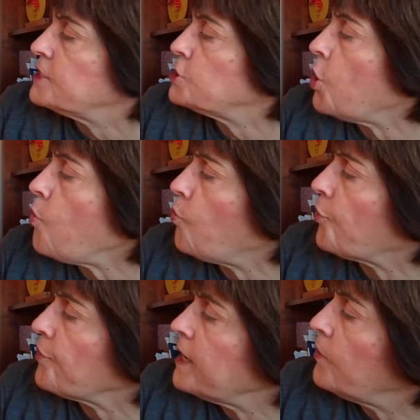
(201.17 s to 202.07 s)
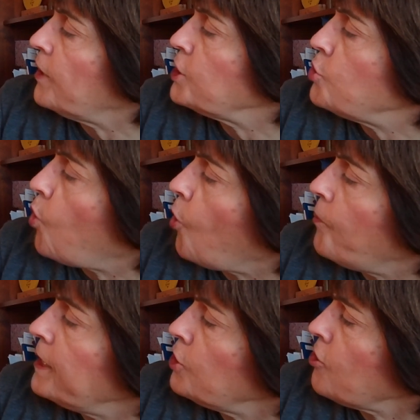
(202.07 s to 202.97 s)
"But don't worry, when you
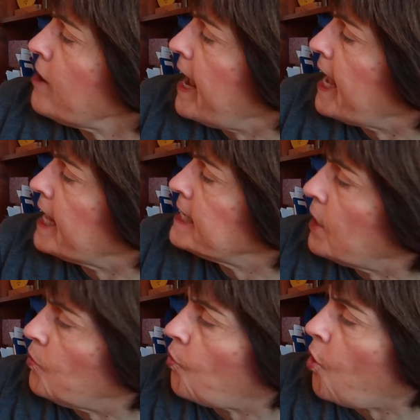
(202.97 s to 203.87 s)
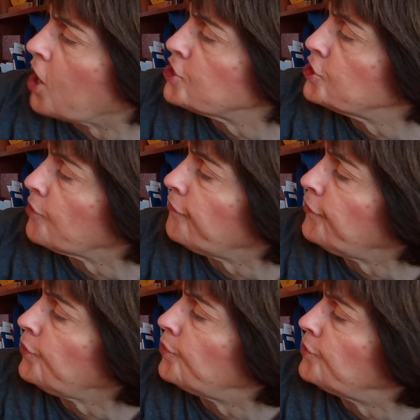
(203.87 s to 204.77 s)
open your hand and wash your
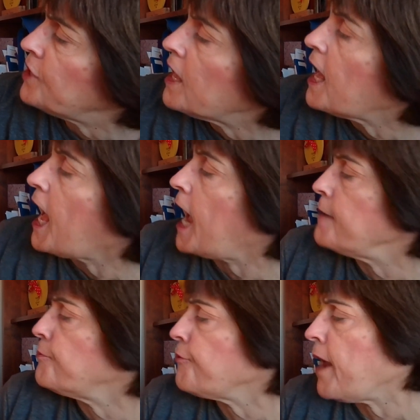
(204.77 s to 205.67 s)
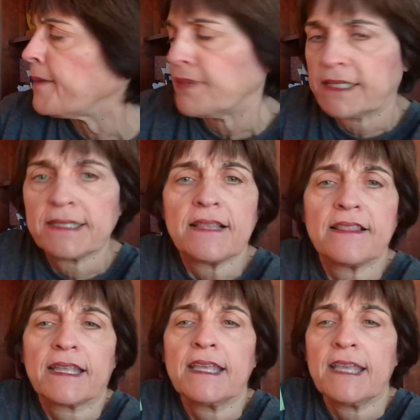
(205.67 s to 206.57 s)
food, I promise
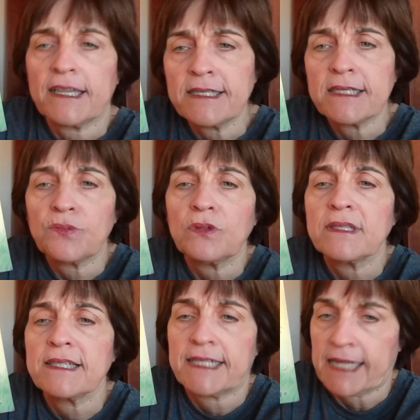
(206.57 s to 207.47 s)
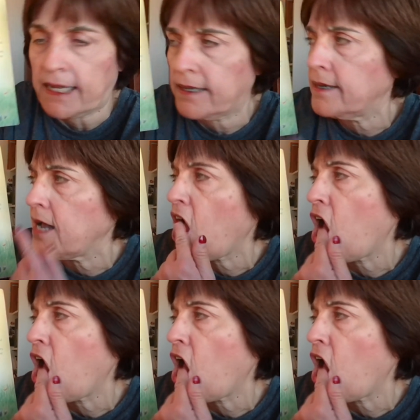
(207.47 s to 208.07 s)
the kiss will stick."